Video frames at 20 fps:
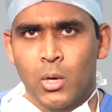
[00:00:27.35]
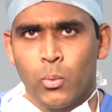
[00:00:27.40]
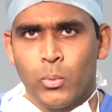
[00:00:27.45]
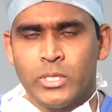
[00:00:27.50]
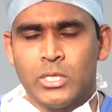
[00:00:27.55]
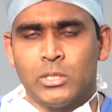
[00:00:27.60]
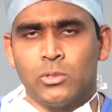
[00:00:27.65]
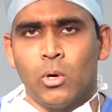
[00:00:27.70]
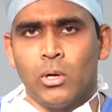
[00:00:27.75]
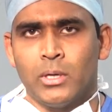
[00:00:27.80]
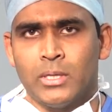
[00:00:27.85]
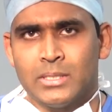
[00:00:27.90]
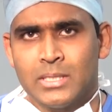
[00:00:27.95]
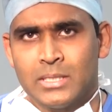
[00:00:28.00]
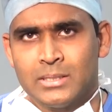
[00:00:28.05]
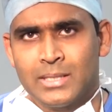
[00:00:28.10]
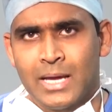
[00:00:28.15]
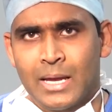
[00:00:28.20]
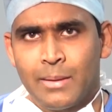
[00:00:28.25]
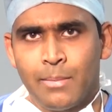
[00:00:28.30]
which is called as a
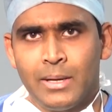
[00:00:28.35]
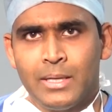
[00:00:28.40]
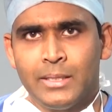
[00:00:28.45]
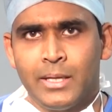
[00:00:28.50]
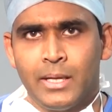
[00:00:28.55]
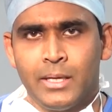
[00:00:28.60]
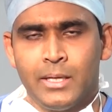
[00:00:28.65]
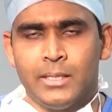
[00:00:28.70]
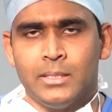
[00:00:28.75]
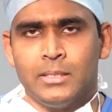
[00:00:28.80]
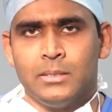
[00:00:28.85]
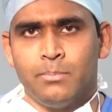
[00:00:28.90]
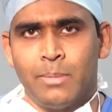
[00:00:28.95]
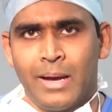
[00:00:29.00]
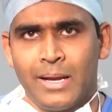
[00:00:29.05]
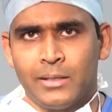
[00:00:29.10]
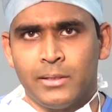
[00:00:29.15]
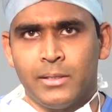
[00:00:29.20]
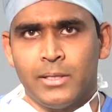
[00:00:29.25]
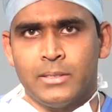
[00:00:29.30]
simultaneous
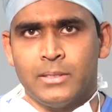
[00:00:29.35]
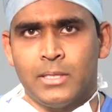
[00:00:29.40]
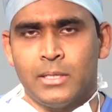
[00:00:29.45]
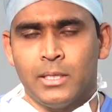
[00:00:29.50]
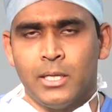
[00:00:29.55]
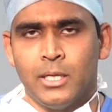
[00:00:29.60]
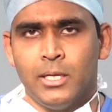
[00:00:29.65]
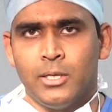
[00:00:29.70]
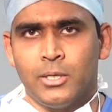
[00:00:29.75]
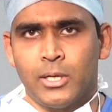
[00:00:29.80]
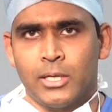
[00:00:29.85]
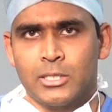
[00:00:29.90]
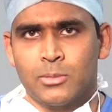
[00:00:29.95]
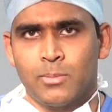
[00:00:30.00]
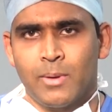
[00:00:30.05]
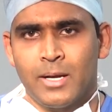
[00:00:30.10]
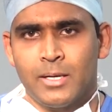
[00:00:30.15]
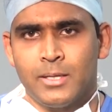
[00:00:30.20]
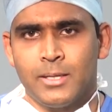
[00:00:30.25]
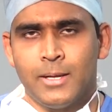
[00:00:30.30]
pancreas and kidney
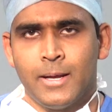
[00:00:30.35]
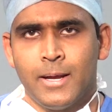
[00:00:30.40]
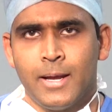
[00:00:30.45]
transplant.